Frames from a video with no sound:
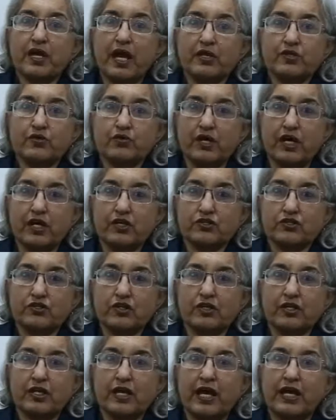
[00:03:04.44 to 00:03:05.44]

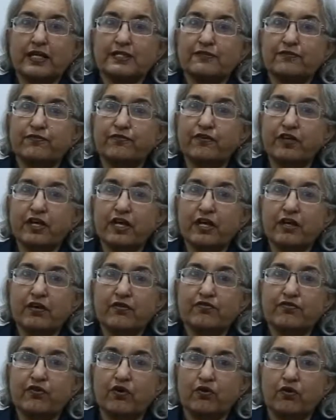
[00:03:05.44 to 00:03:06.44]
education is free
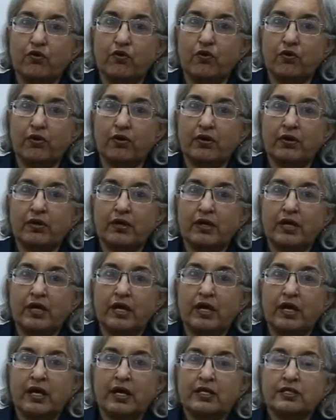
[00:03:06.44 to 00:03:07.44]
for all.
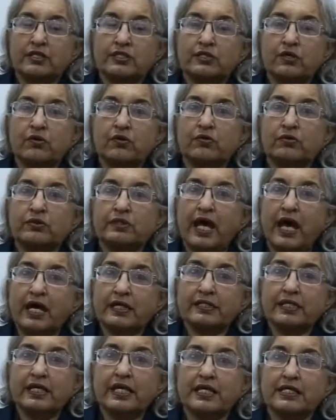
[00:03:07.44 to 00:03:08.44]
So
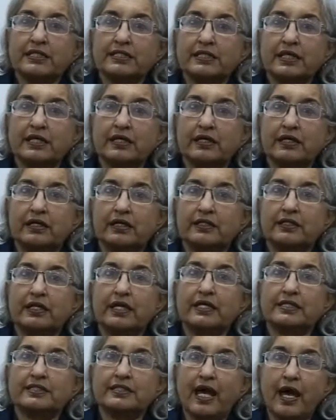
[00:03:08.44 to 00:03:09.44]
that is an
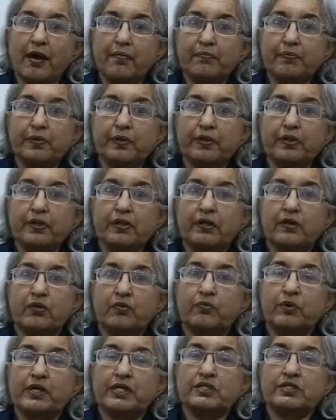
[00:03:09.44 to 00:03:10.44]
example
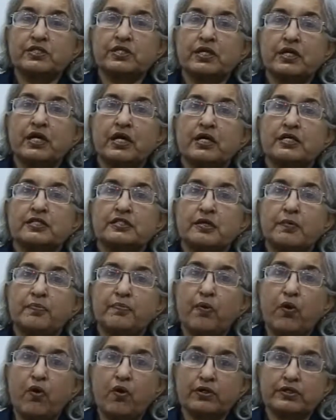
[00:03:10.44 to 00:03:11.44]
which
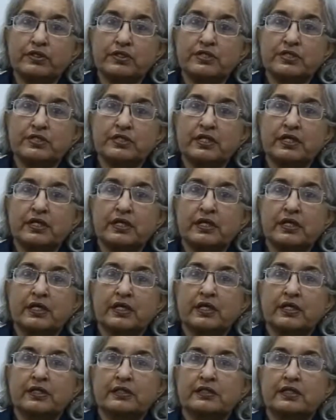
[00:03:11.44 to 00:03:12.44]
supports
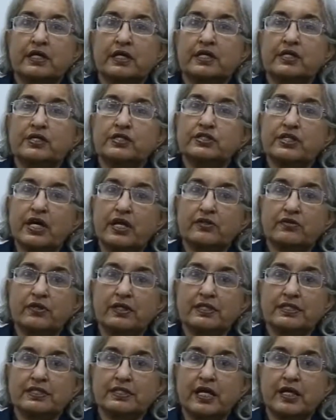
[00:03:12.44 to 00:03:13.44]
the
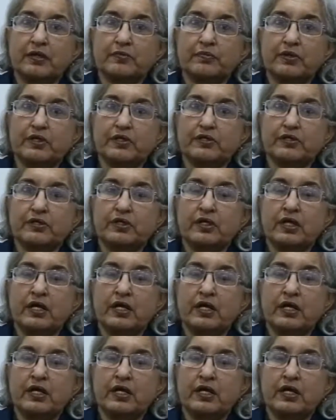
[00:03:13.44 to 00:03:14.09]
general statement.